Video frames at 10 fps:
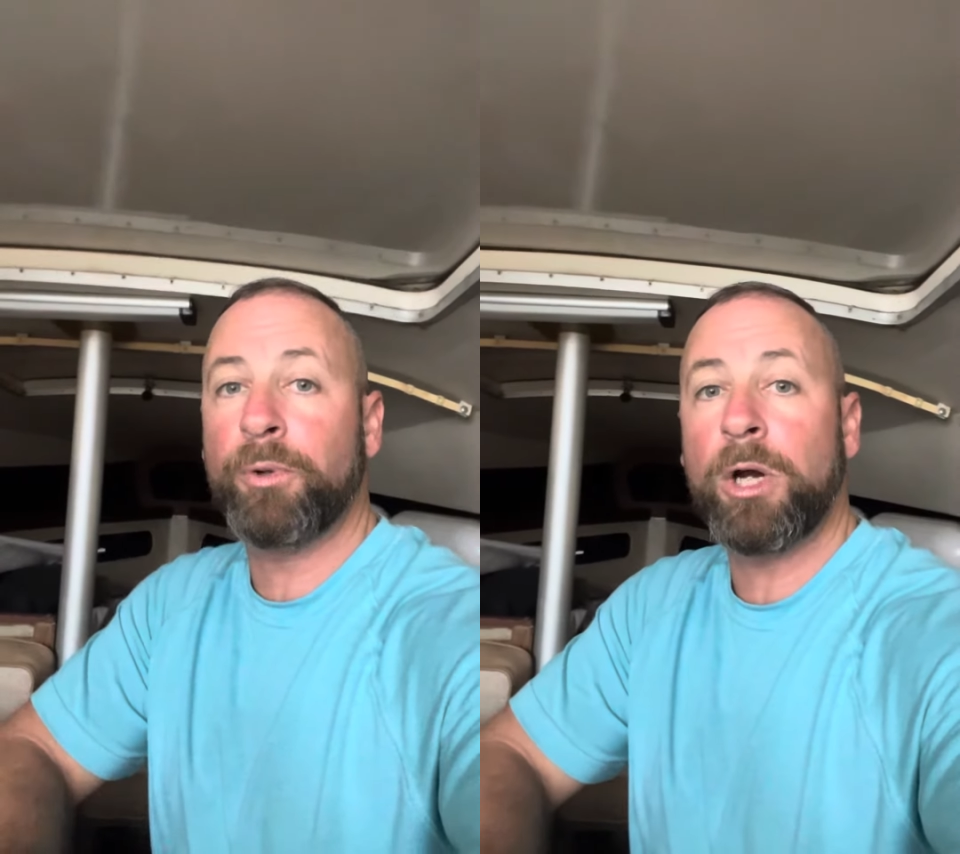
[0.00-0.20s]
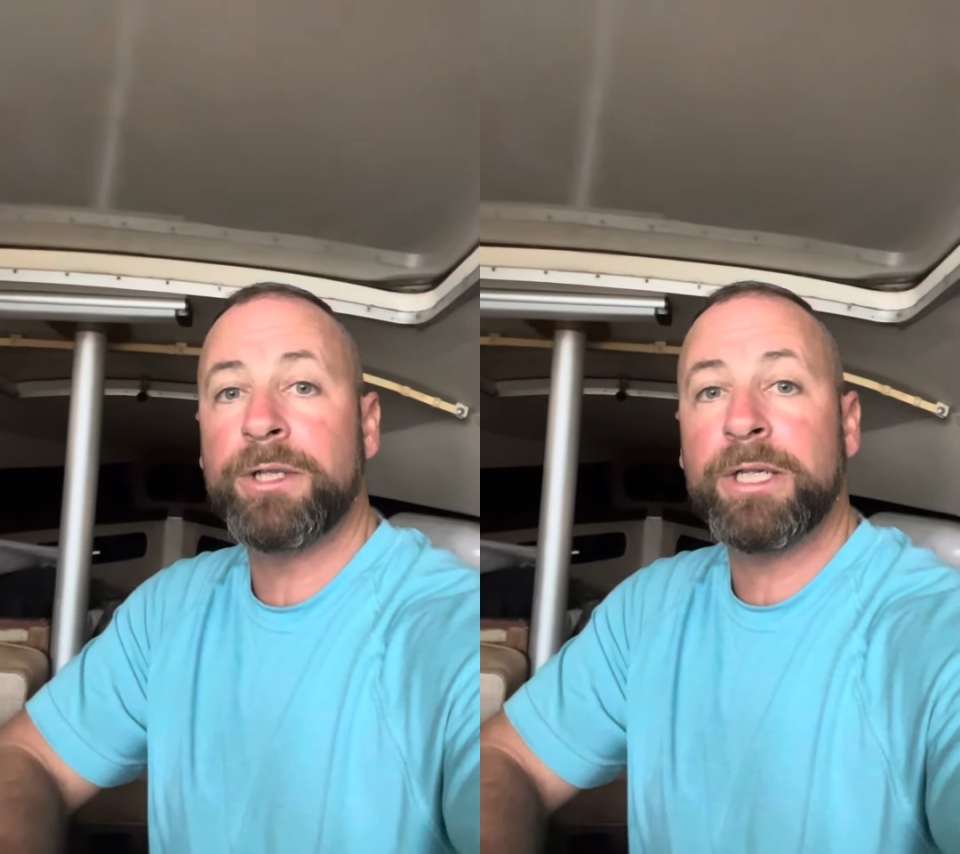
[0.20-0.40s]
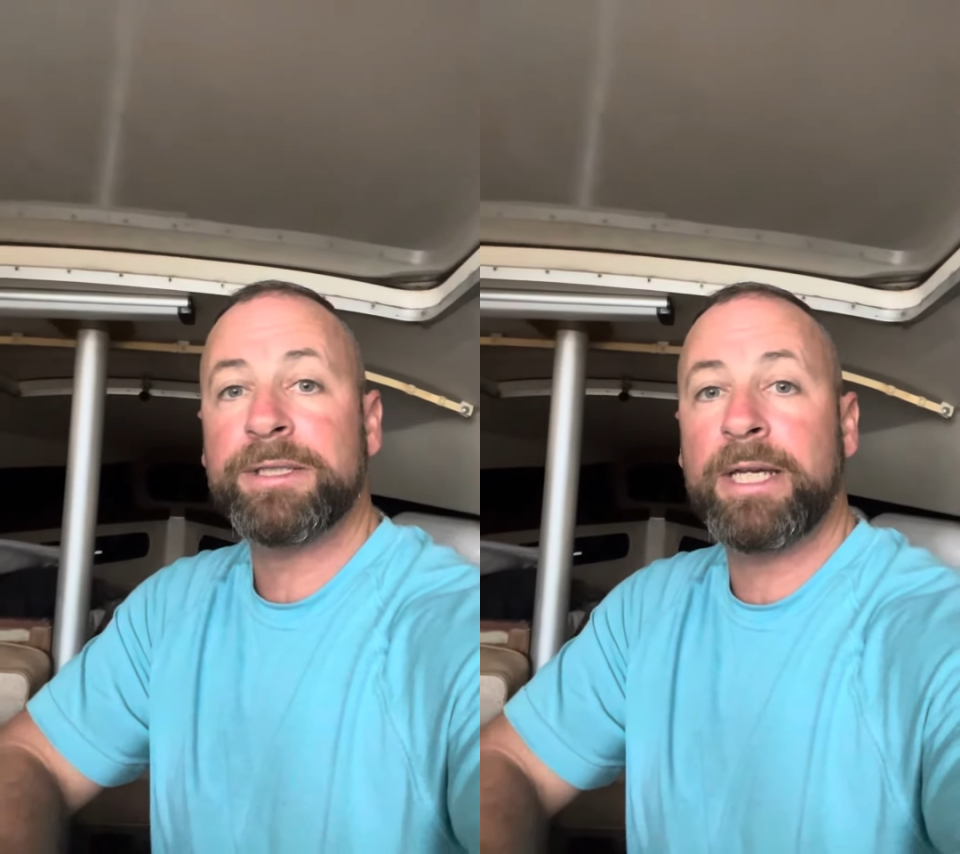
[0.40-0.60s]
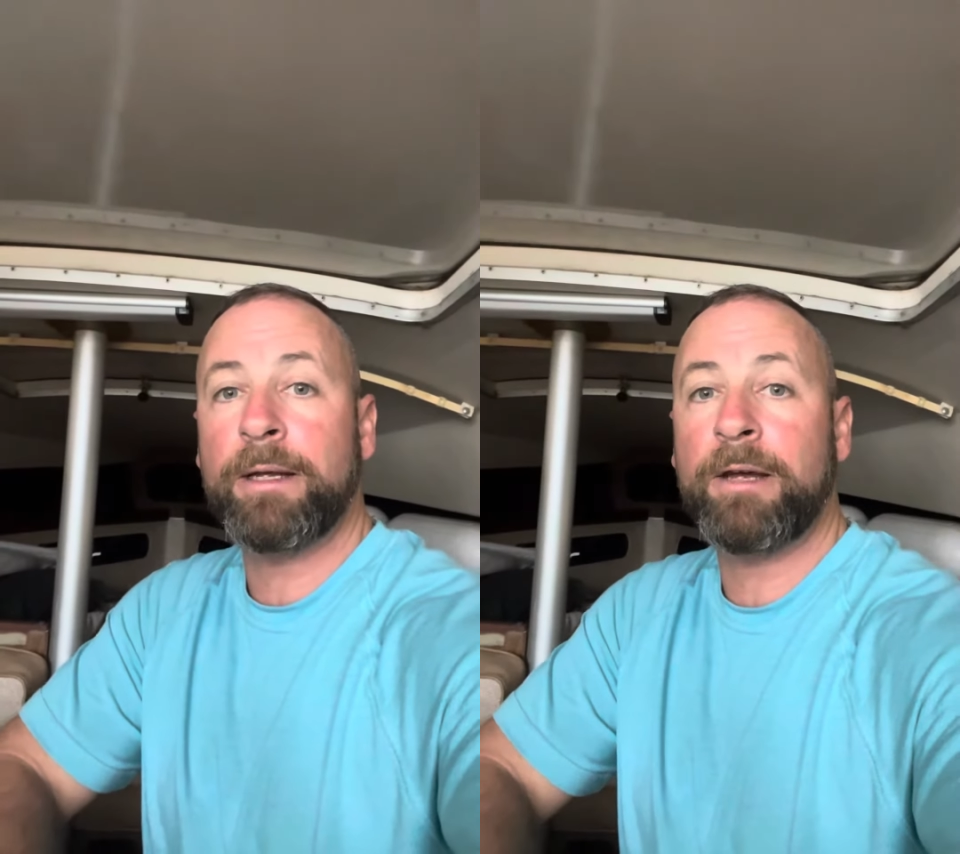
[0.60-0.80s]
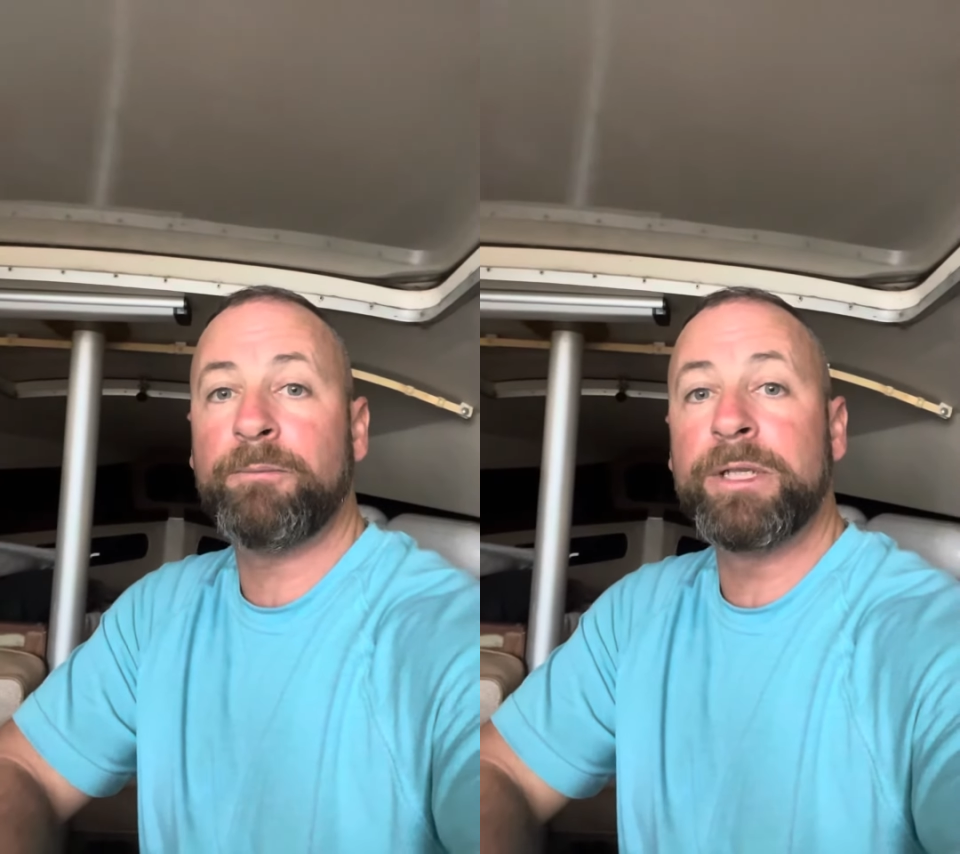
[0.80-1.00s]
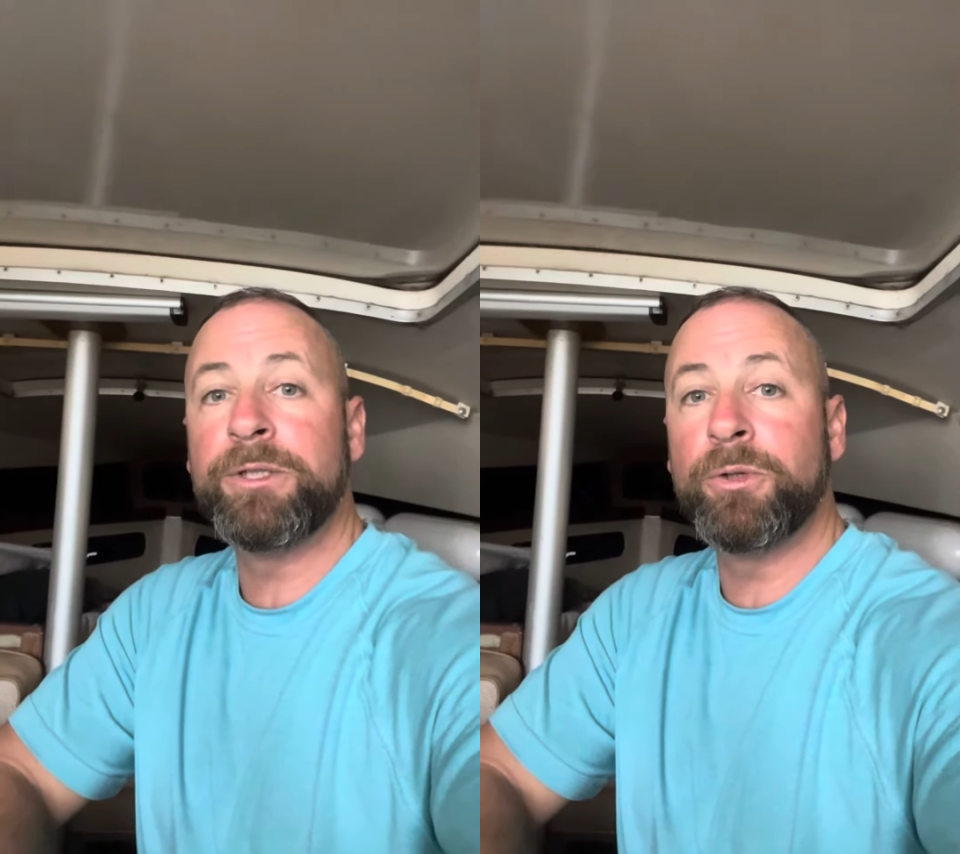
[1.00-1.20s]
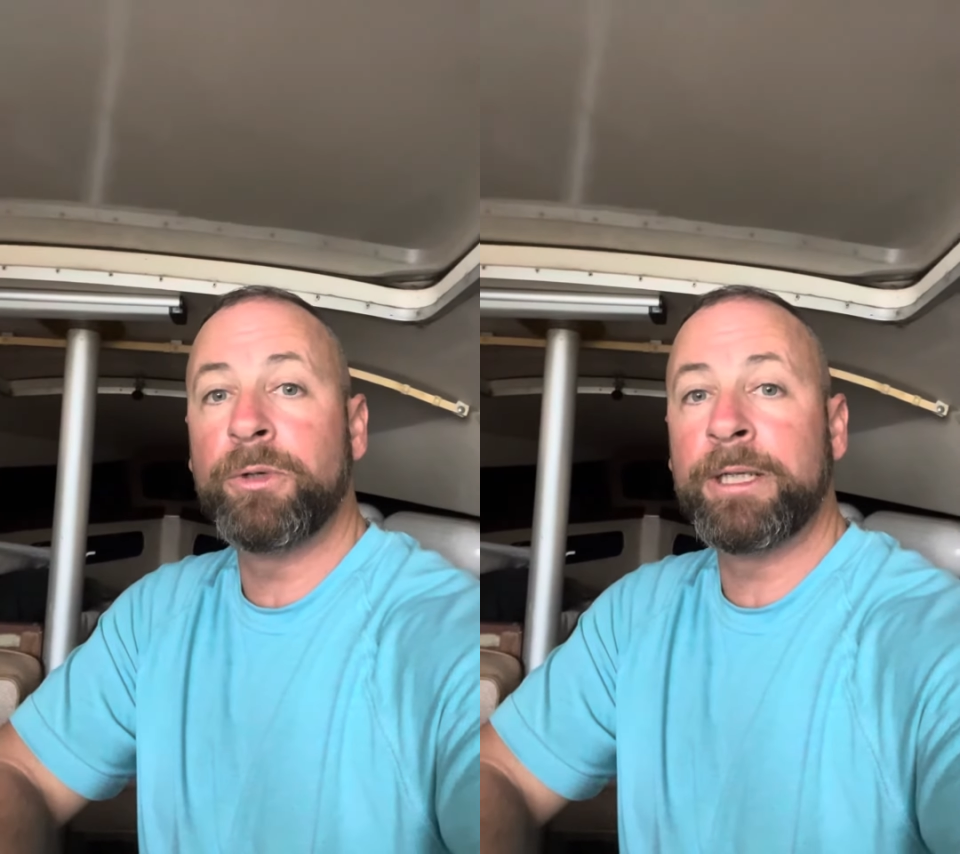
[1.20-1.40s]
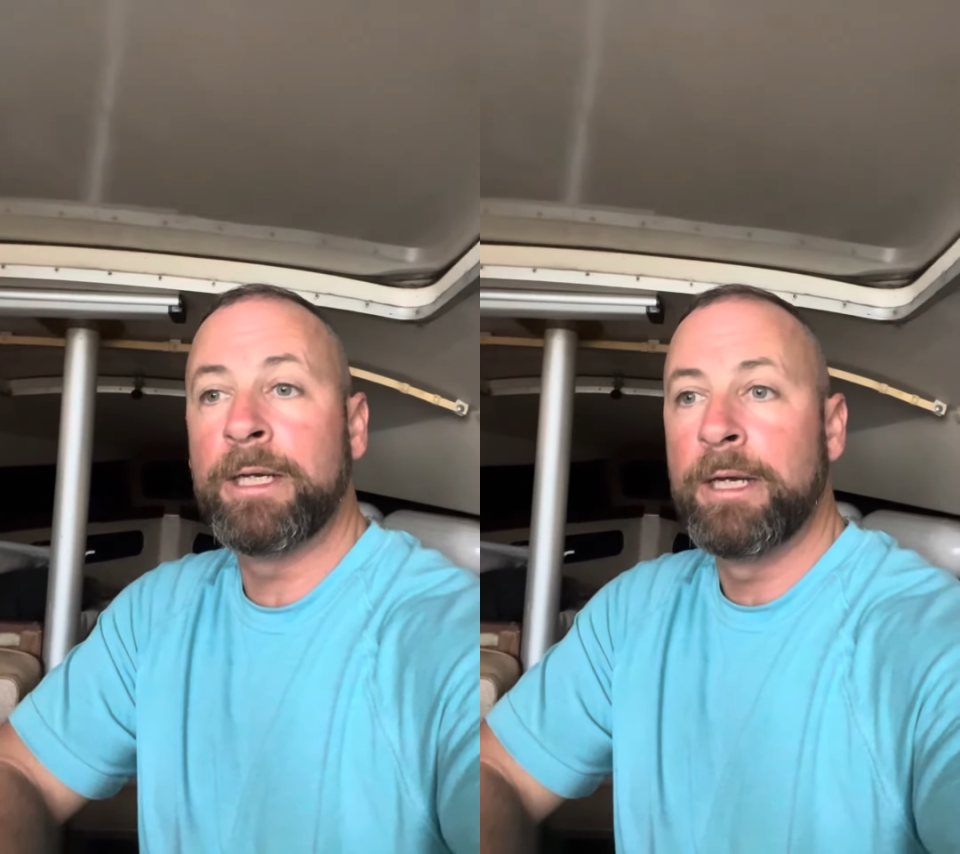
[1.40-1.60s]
projects that I've been doing.